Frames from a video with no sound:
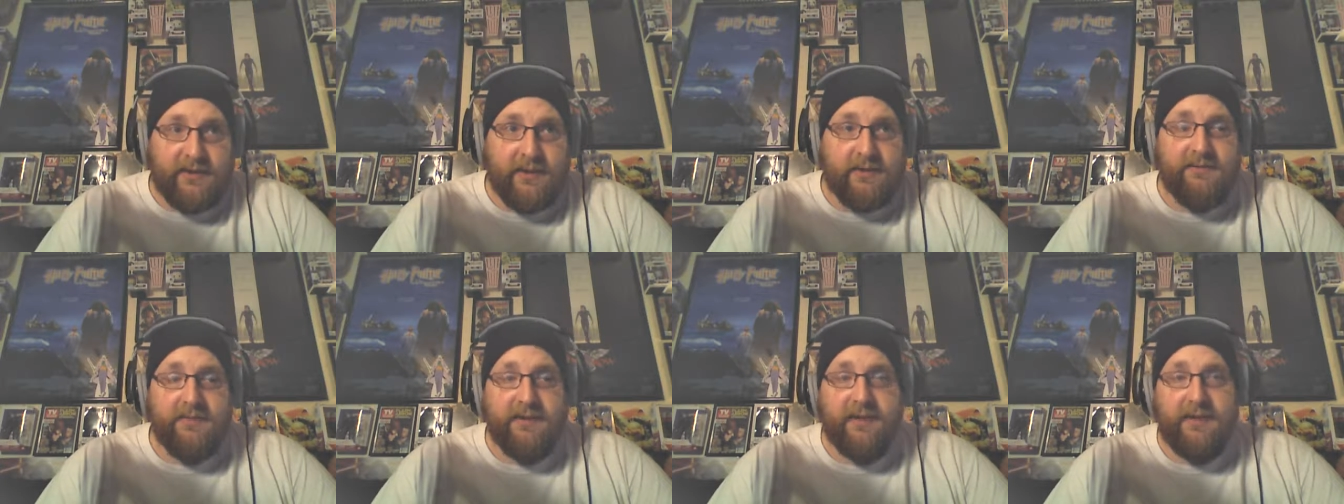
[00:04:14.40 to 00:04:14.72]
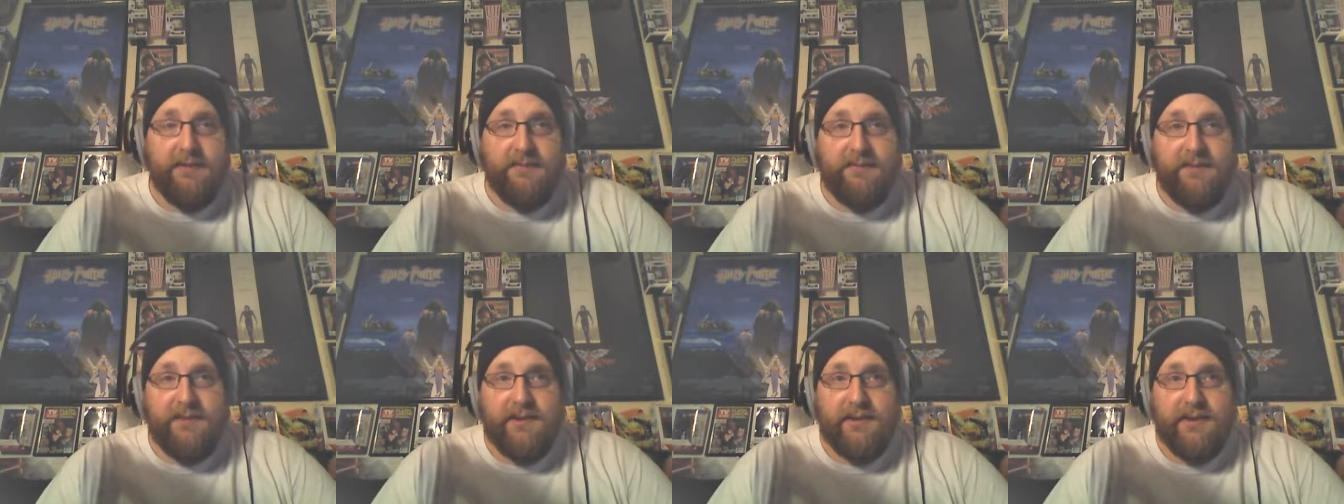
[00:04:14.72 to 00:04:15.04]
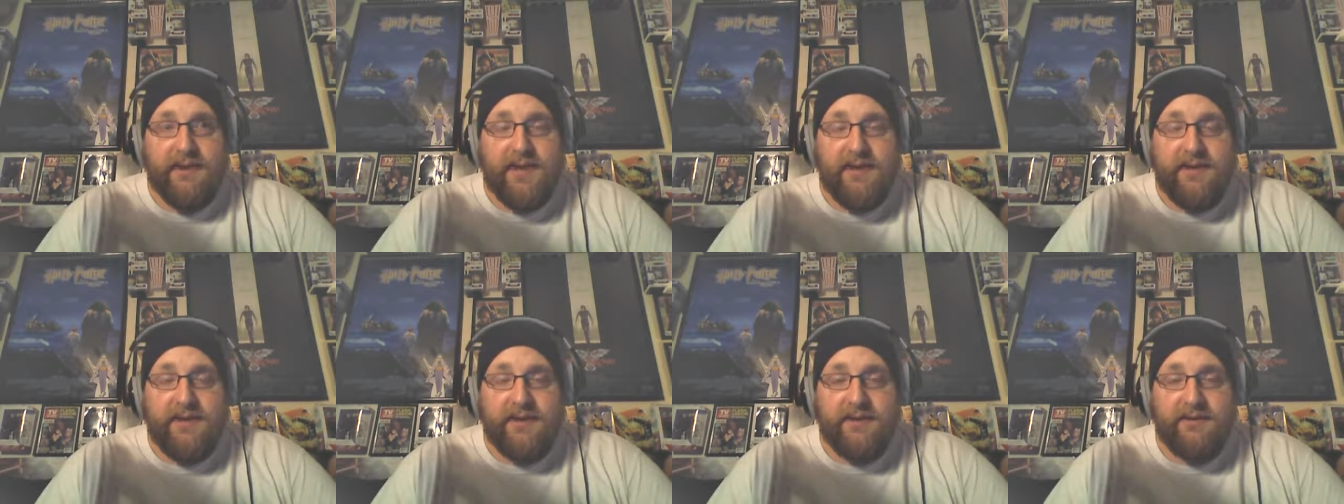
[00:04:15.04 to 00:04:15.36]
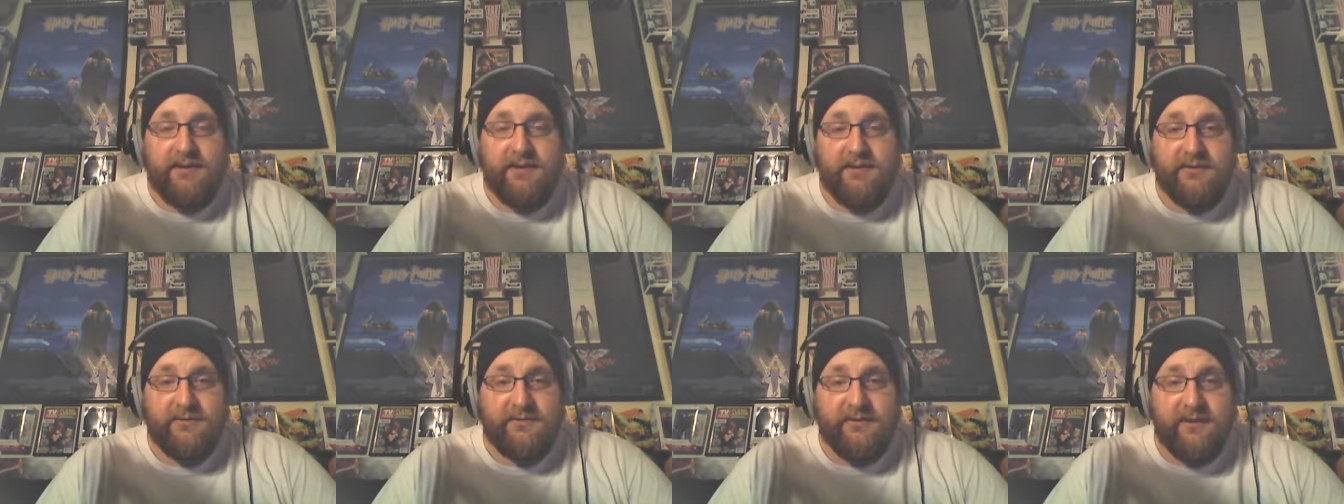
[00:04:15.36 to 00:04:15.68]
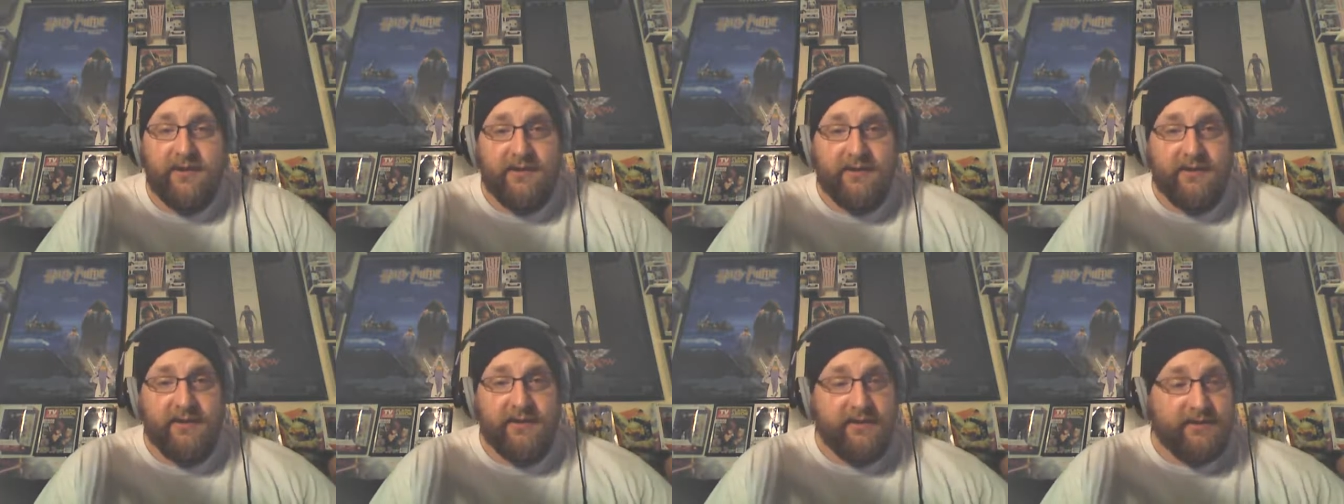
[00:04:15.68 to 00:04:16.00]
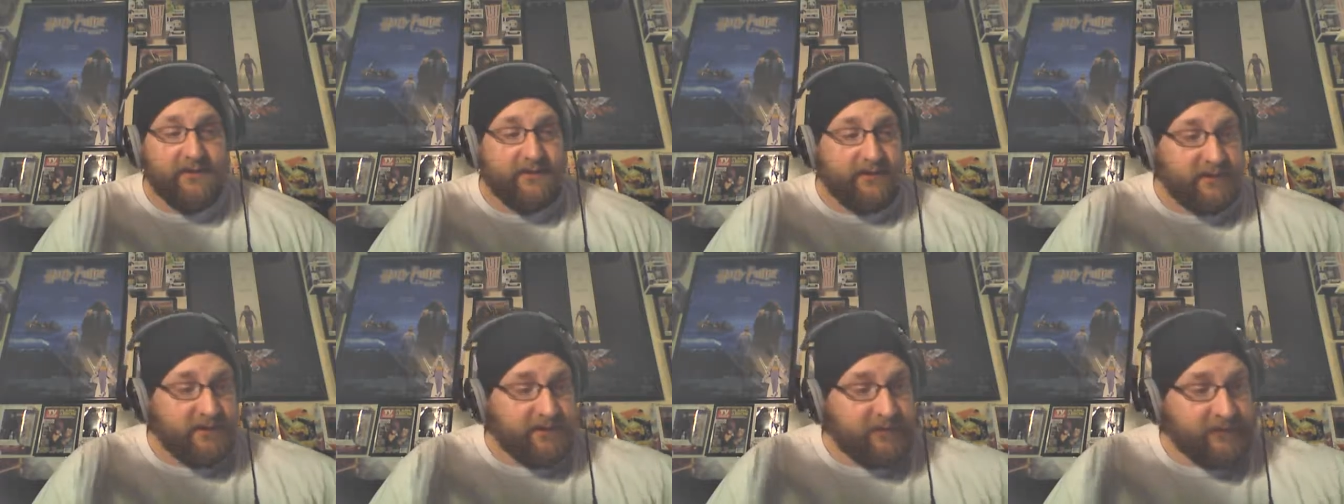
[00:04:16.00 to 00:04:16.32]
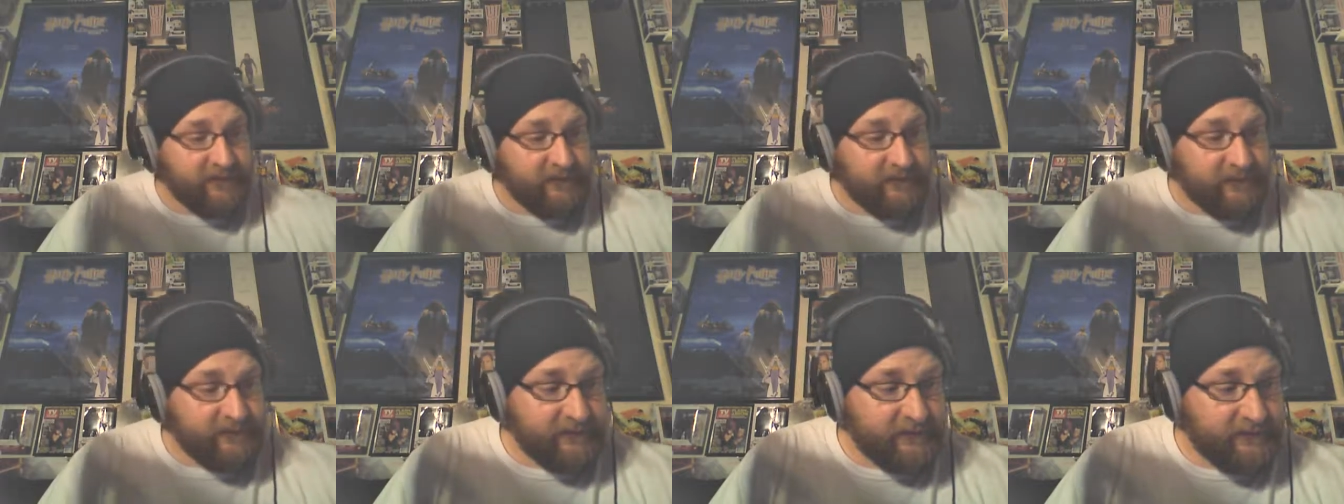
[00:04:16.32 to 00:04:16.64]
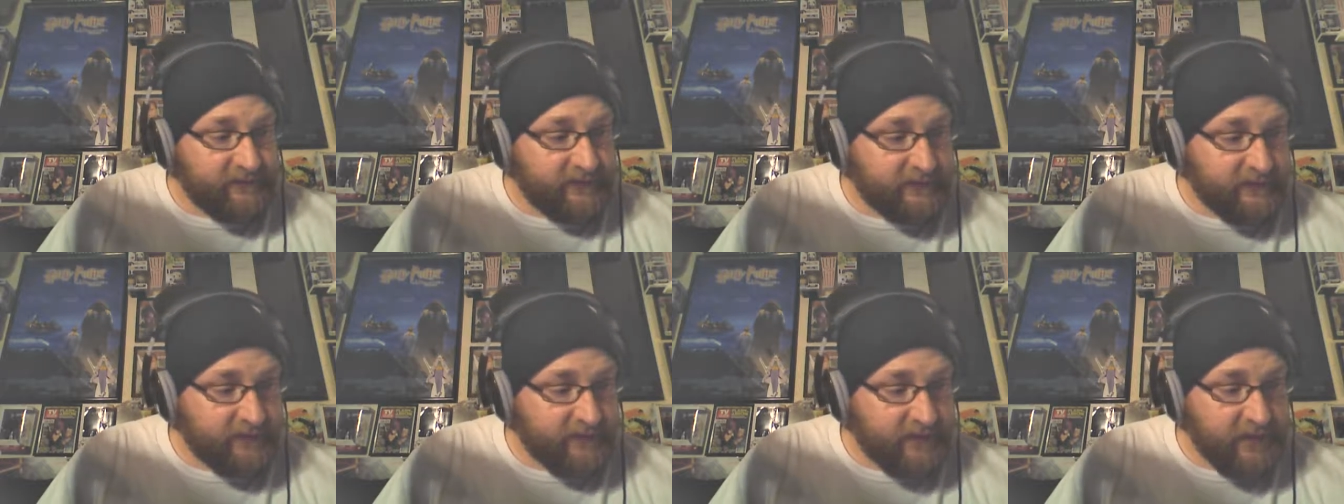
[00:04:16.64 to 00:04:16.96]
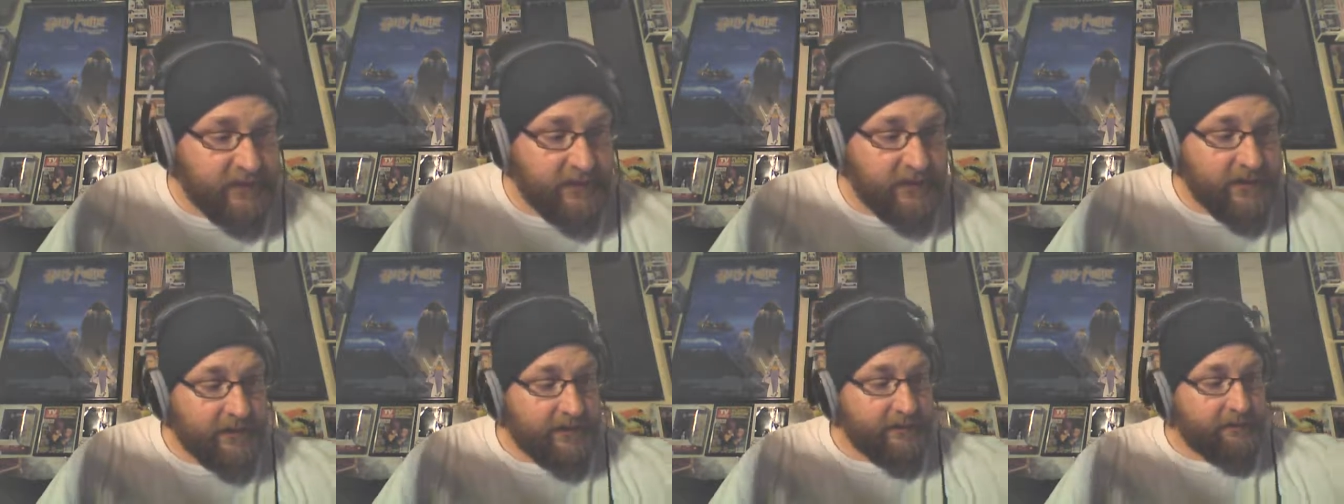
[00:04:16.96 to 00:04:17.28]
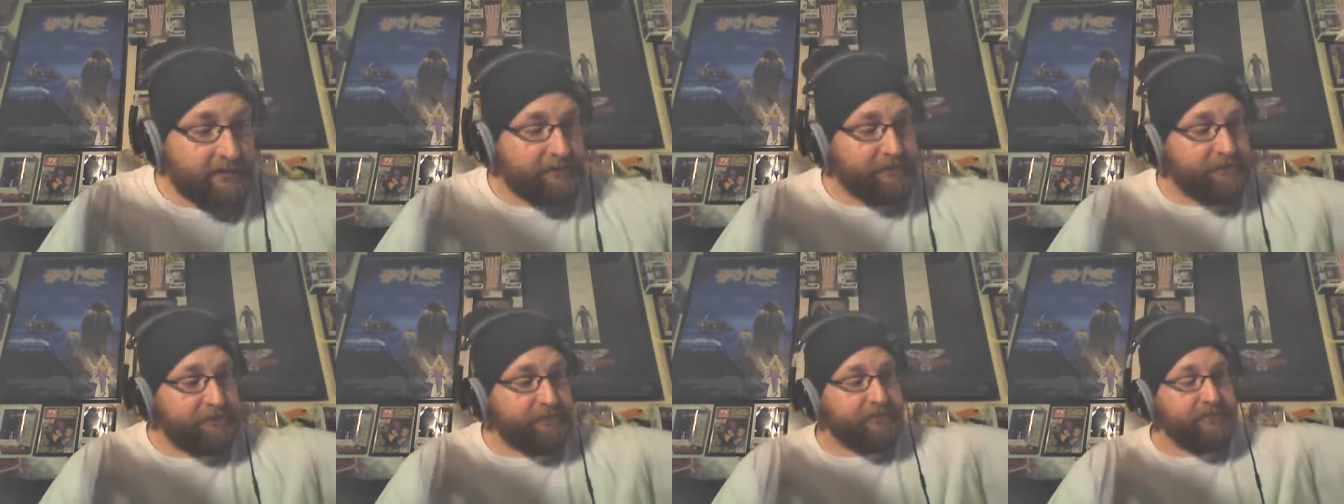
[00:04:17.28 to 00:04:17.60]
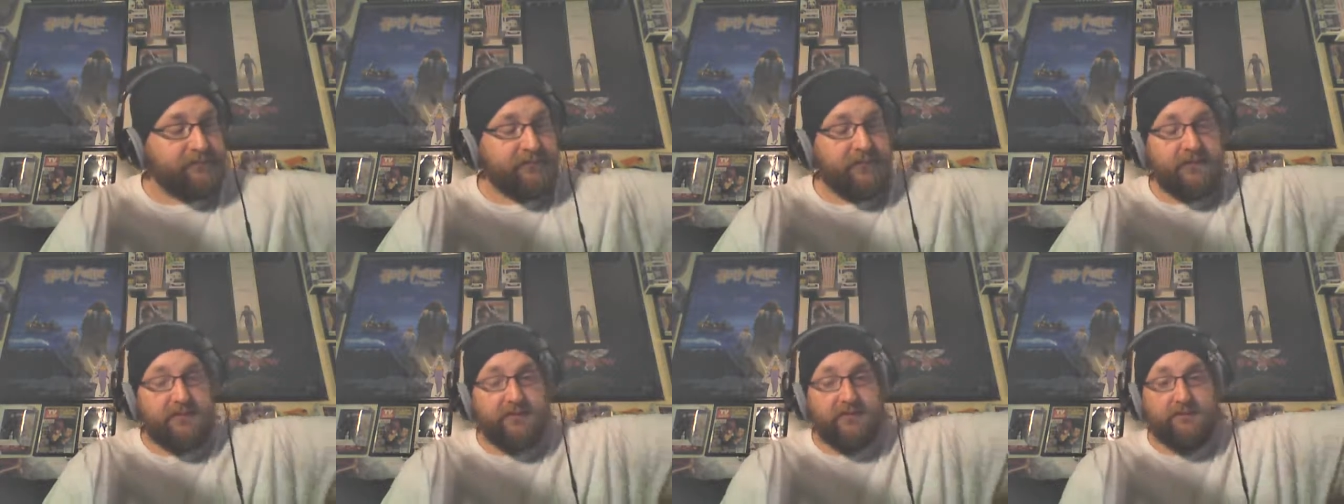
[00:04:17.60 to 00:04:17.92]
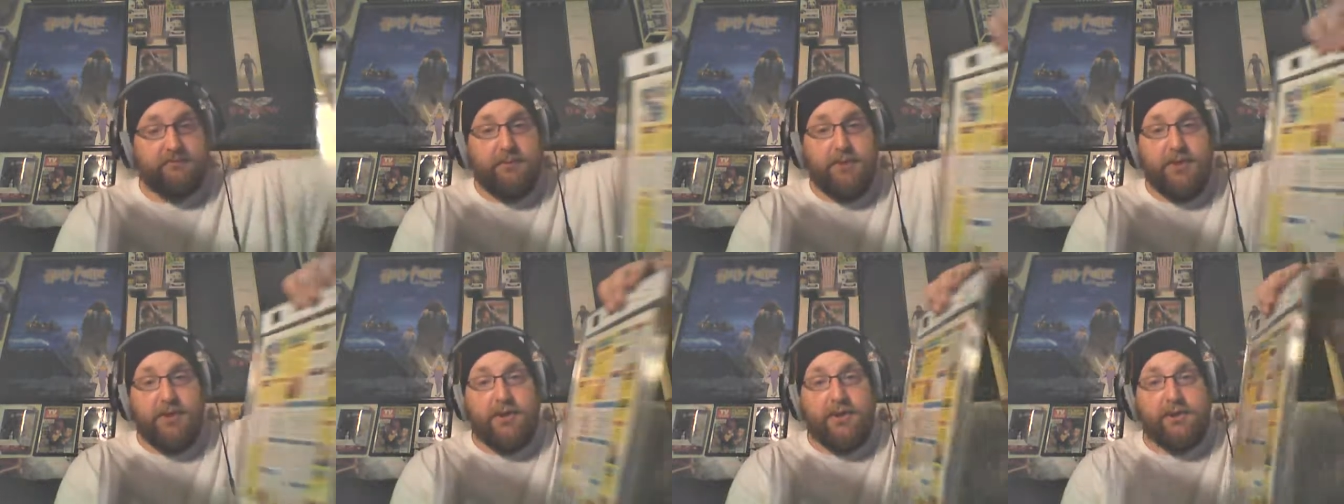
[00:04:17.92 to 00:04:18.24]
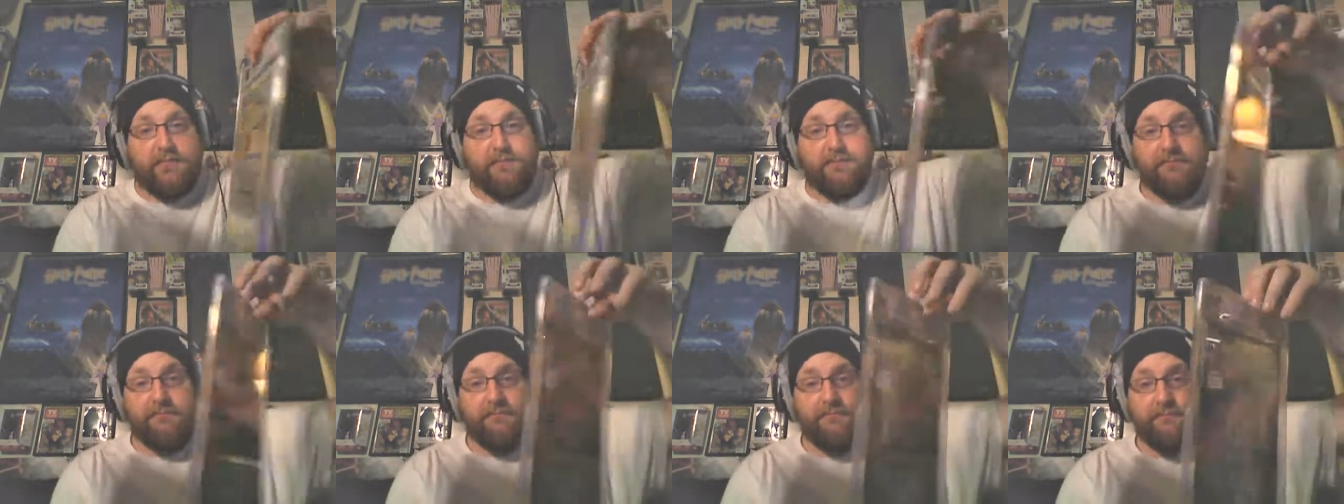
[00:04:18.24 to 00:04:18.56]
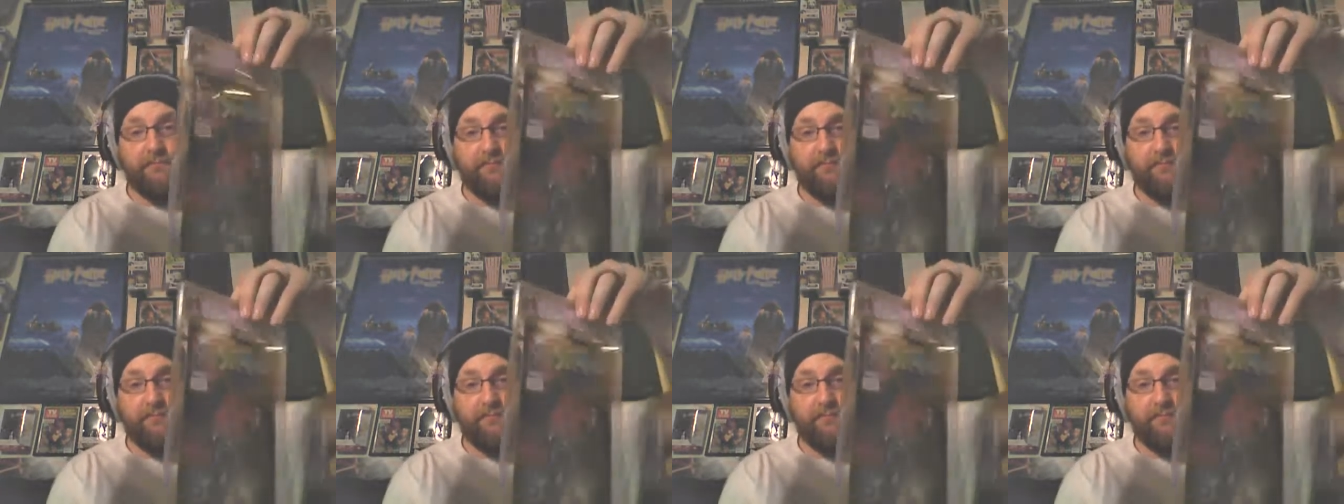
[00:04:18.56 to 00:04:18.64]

coming up at a close second is um, Spawn.